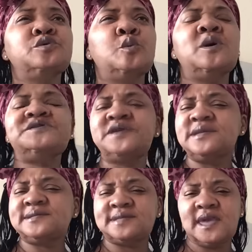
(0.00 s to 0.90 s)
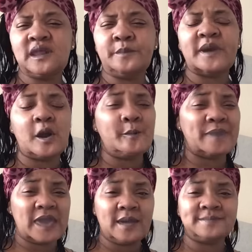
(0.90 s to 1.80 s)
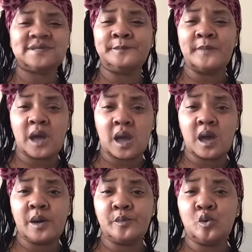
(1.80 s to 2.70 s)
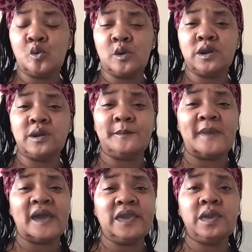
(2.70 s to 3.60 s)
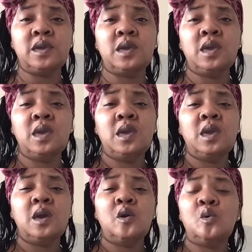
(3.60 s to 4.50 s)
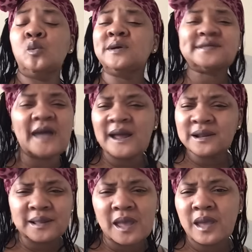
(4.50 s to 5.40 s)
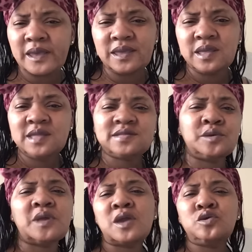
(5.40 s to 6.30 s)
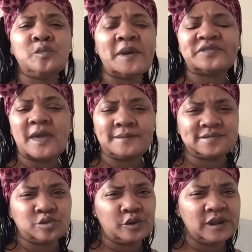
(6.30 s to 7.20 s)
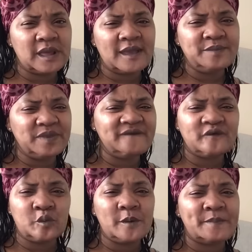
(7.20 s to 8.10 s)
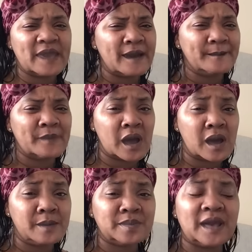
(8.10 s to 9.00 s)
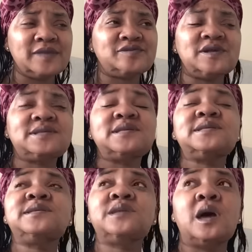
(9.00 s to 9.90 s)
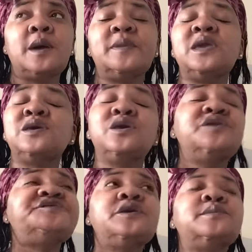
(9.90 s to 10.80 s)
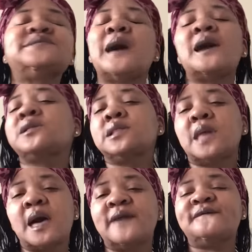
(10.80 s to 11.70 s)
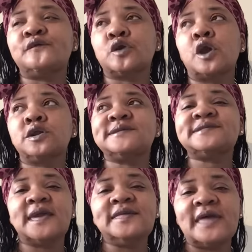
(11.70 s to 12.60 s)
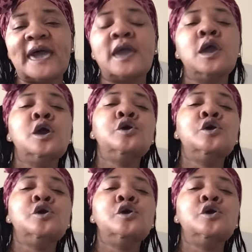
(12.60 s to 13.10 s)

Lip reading: What she said about Bam's mom on the mic was out of line. So now you about to have a storyline beefing with Bam mom. Like, this is dumb. And she was out of line for her to say that,